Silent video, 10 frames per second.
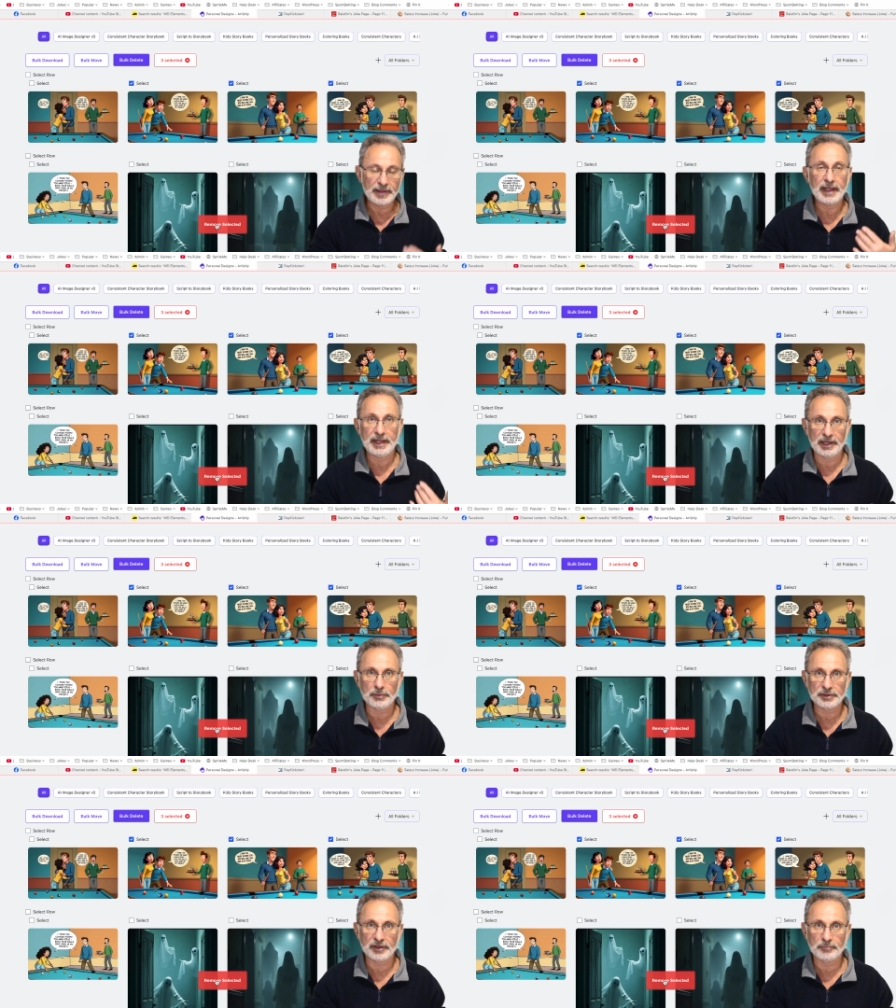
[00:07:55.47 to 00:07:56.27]
edit
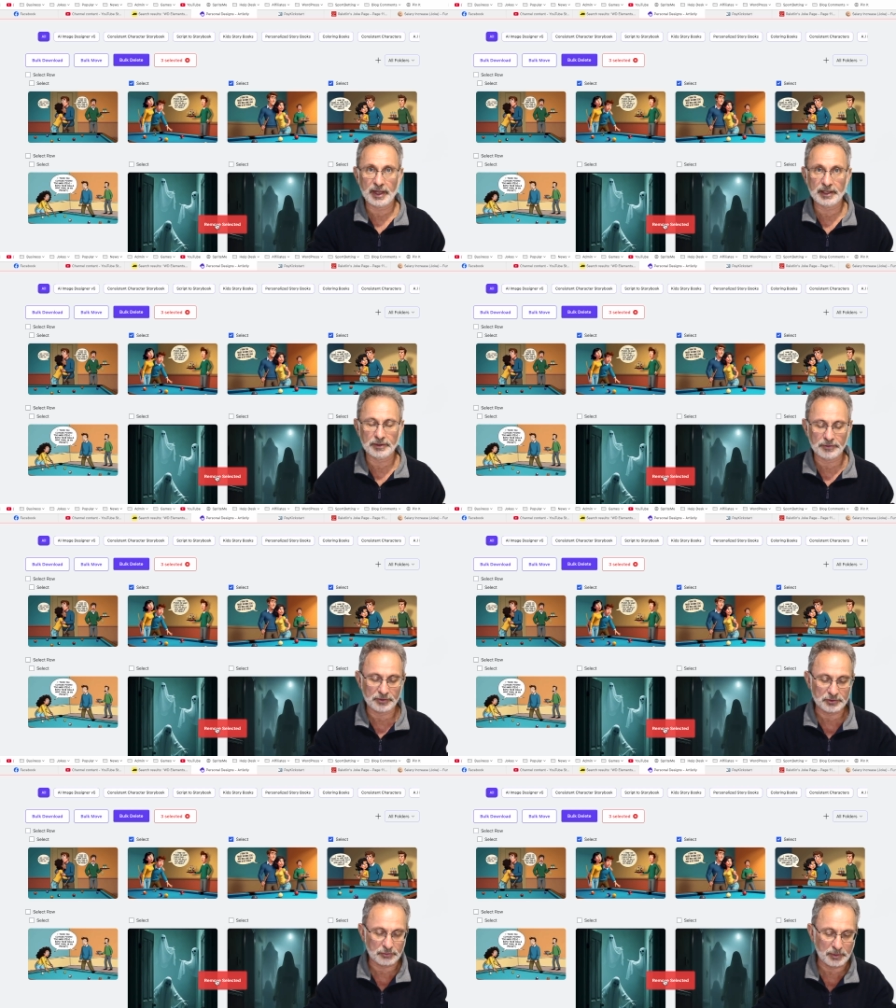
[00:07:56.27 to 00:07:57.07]
which I've made to the
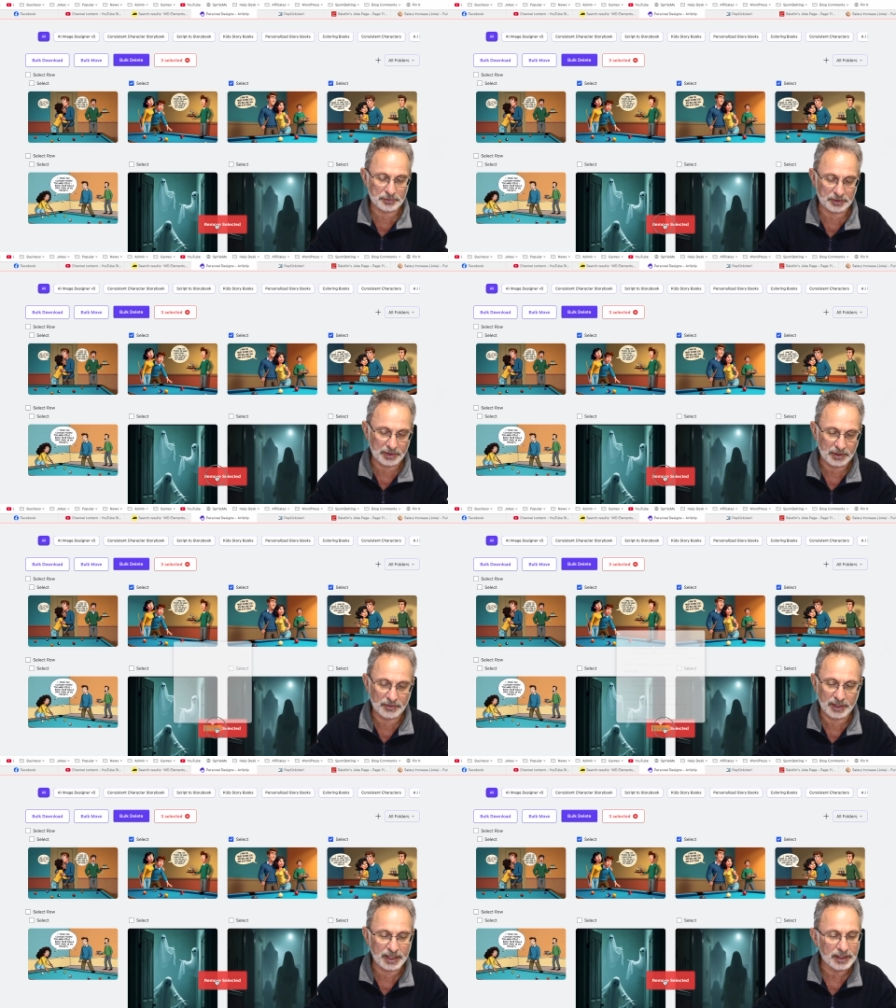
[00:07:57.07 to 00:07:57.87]
description there.